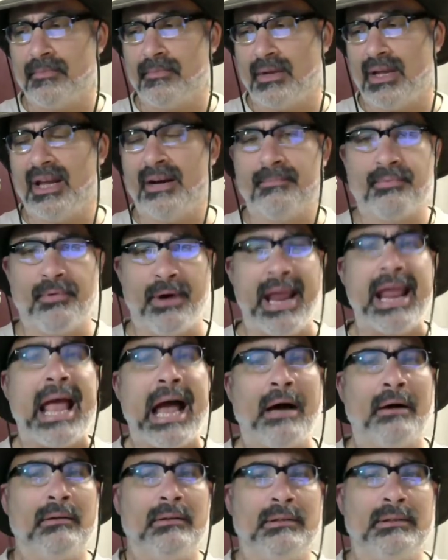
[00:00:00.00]
kind of
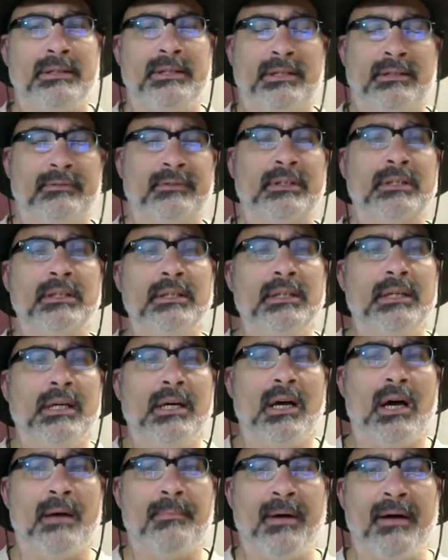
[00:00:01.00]
breakout in silver
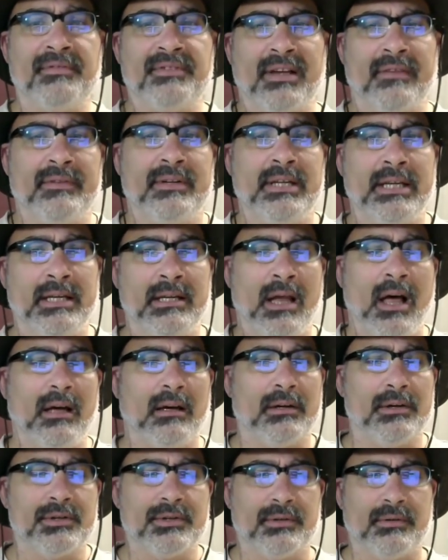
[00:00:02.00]
above
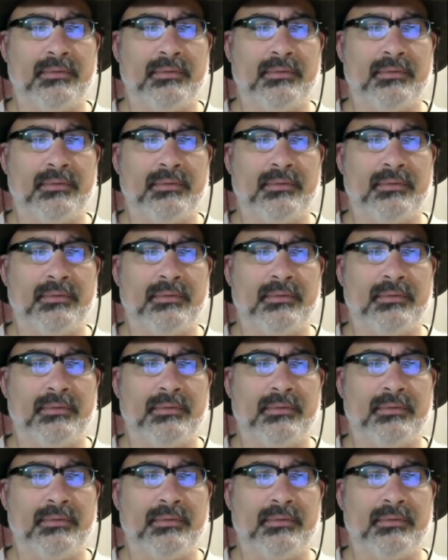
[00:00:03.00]
$17,